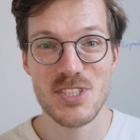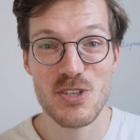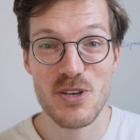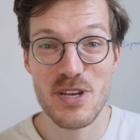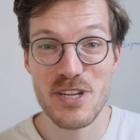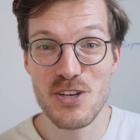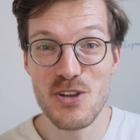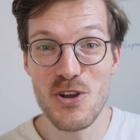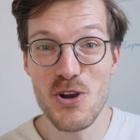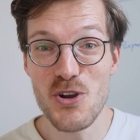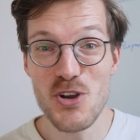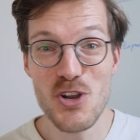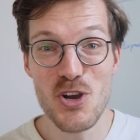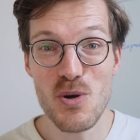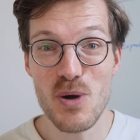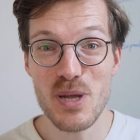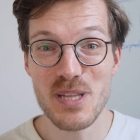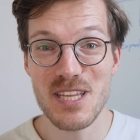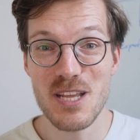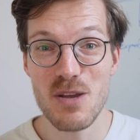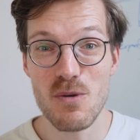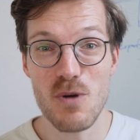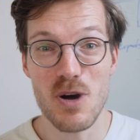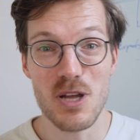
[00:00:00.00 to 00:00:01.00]
So I don't know
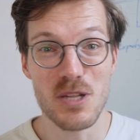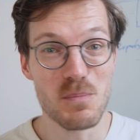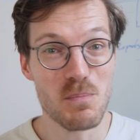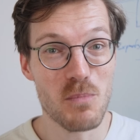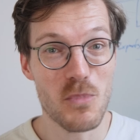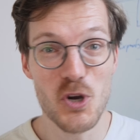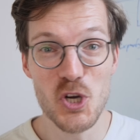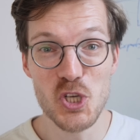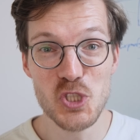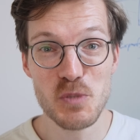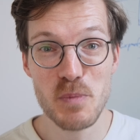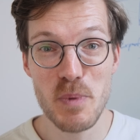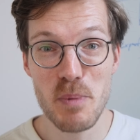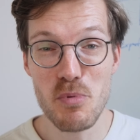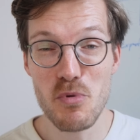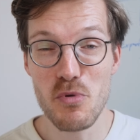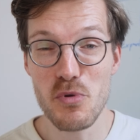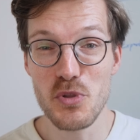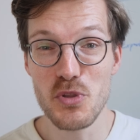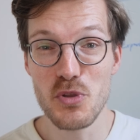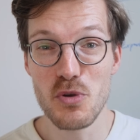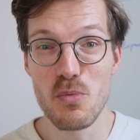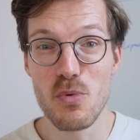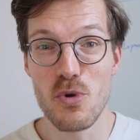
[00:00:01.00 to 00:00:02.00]
what they want. Most people
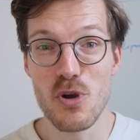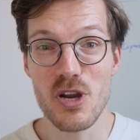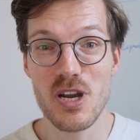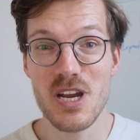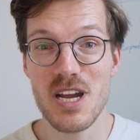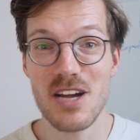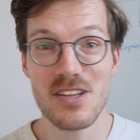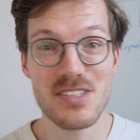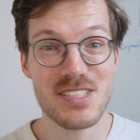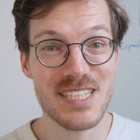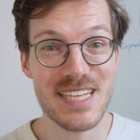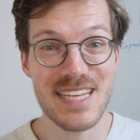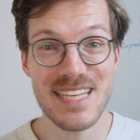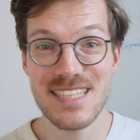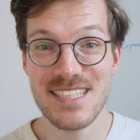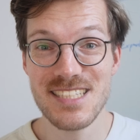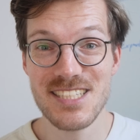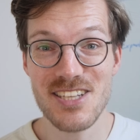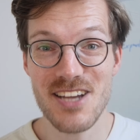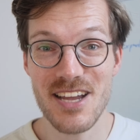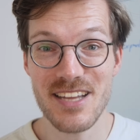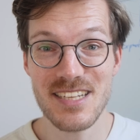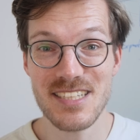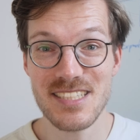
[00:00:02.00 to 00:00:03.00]
will do workouts in
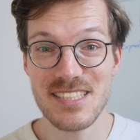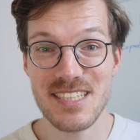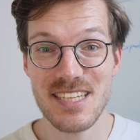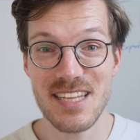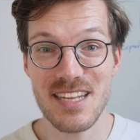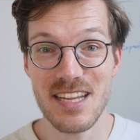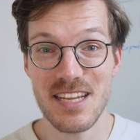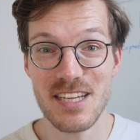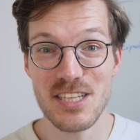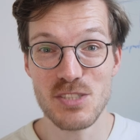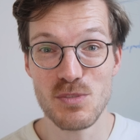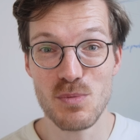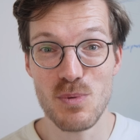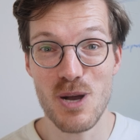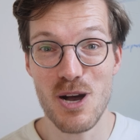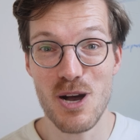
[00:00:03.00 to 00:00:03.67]
inside the city as